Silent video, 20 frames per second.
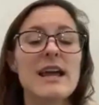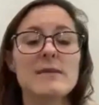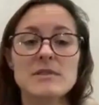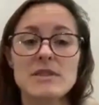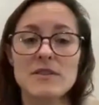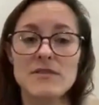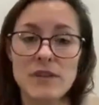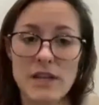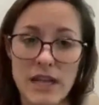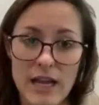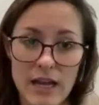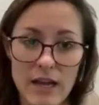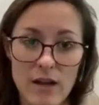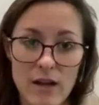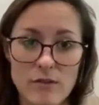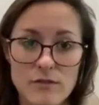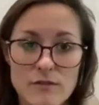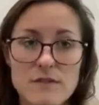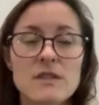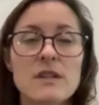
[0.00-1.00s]
types of
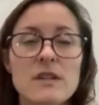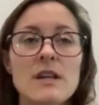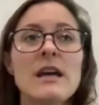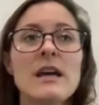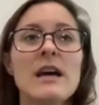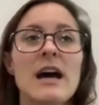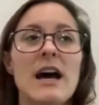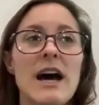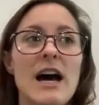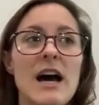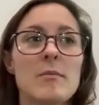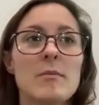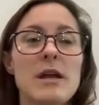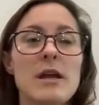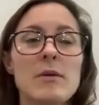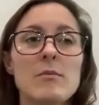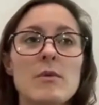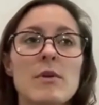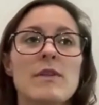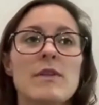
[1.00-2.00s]
accounts.
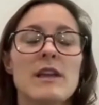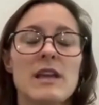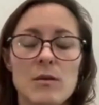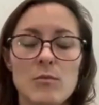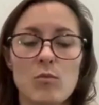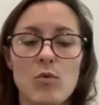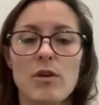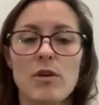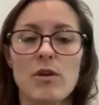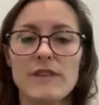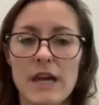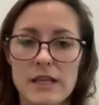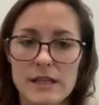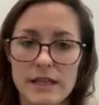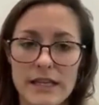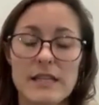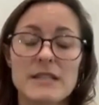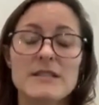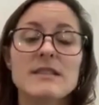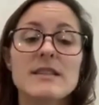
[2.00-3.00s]
And we're thinking more of
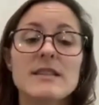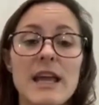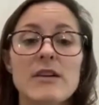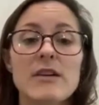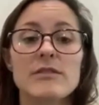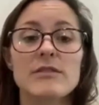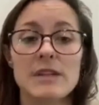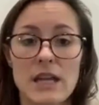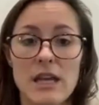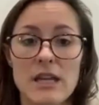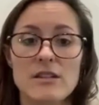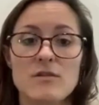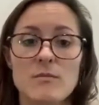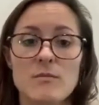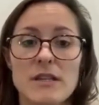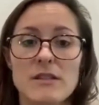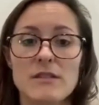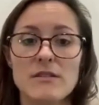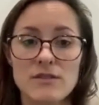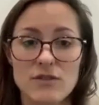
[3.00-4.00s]
that like scaled
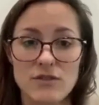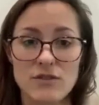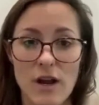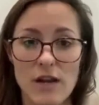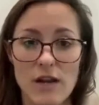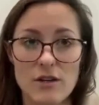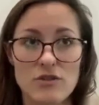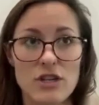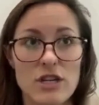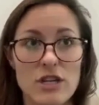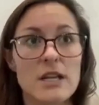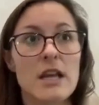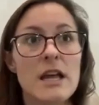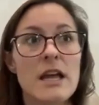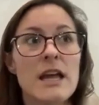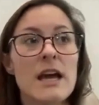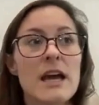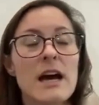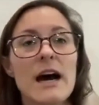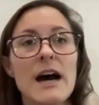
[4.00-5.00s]
engagement strategy.
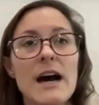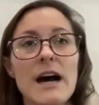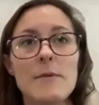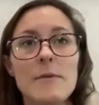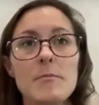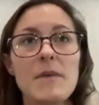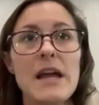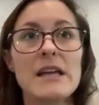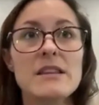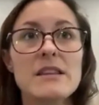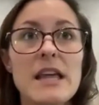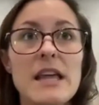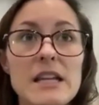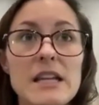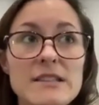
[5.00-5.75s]
And then